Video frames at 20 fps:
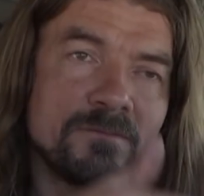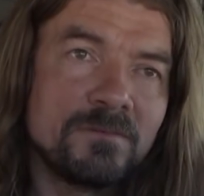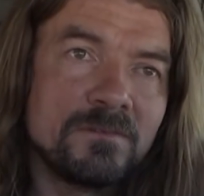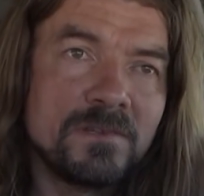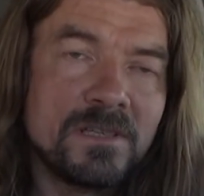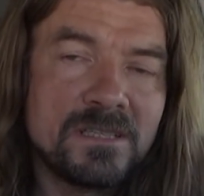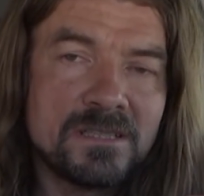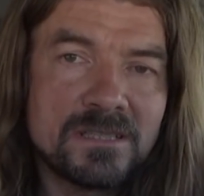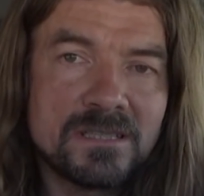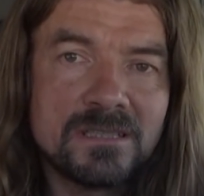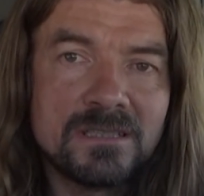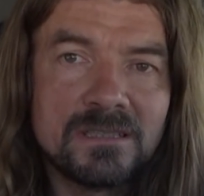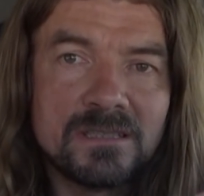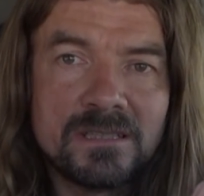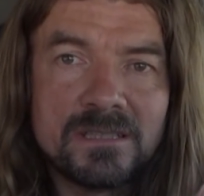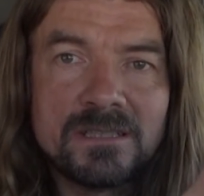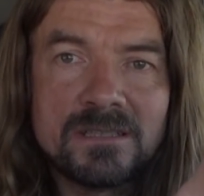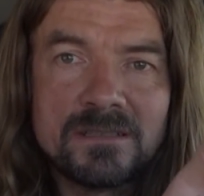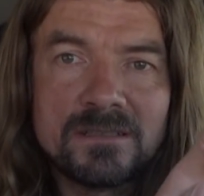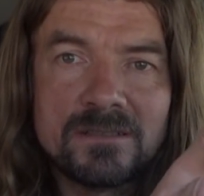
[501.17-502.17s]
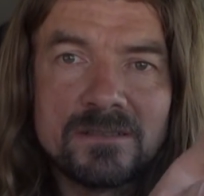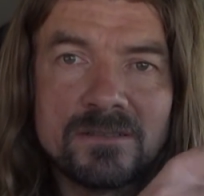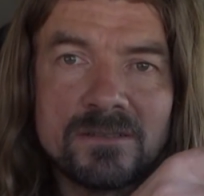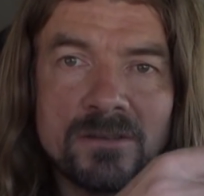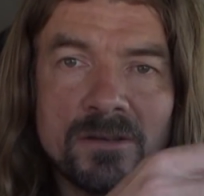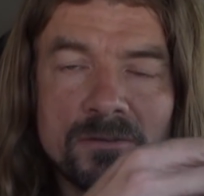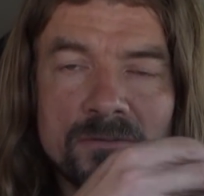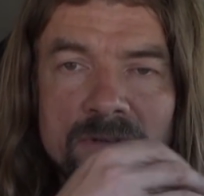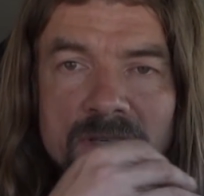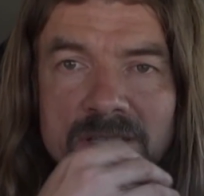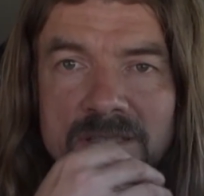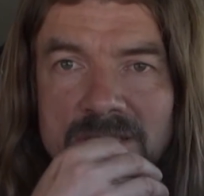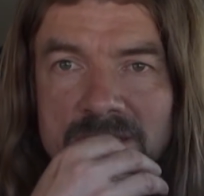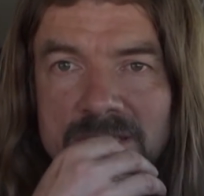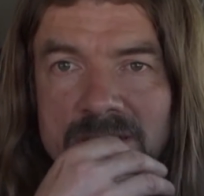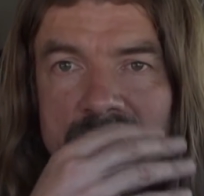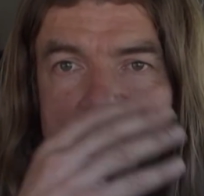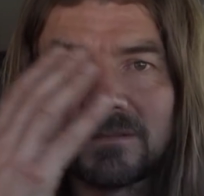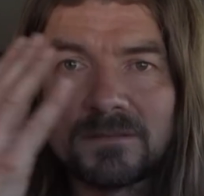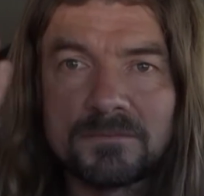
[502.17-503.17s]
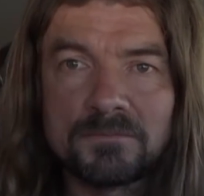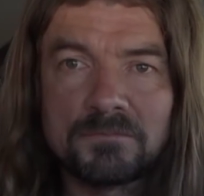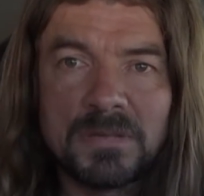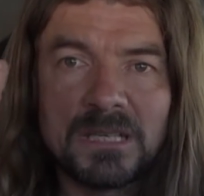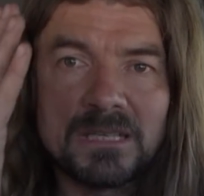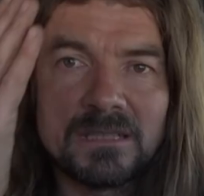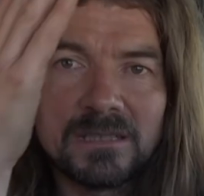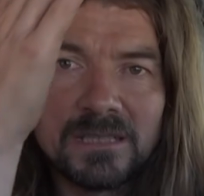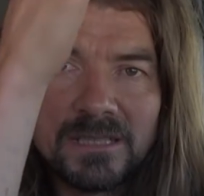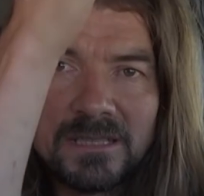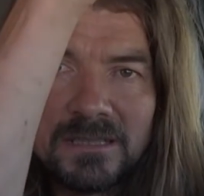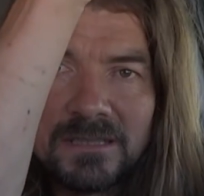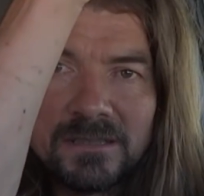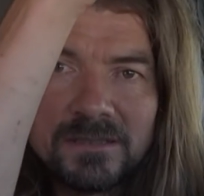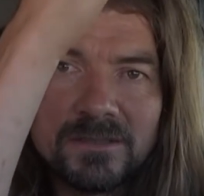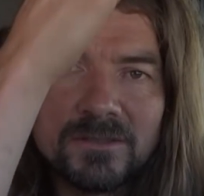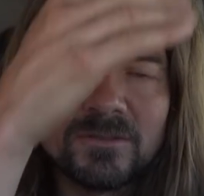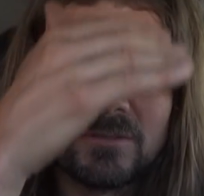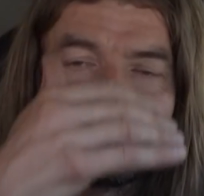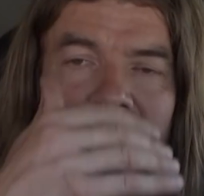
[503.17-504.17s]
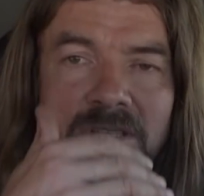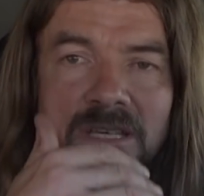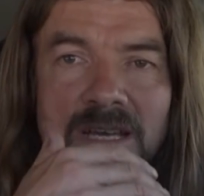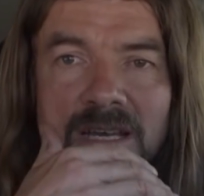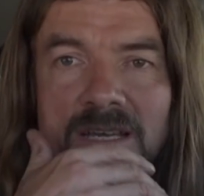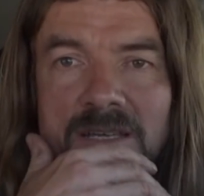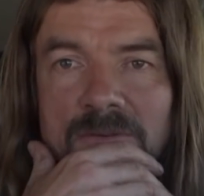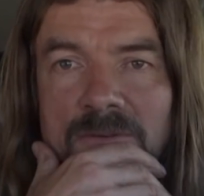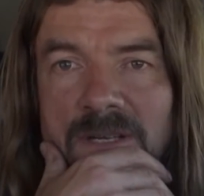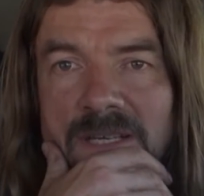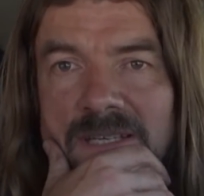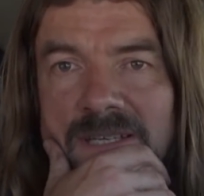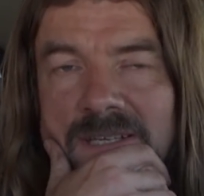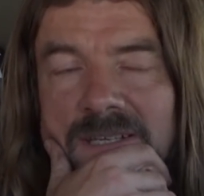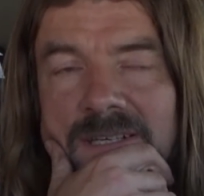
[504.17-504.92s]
recently noticed, big leaner over the highway,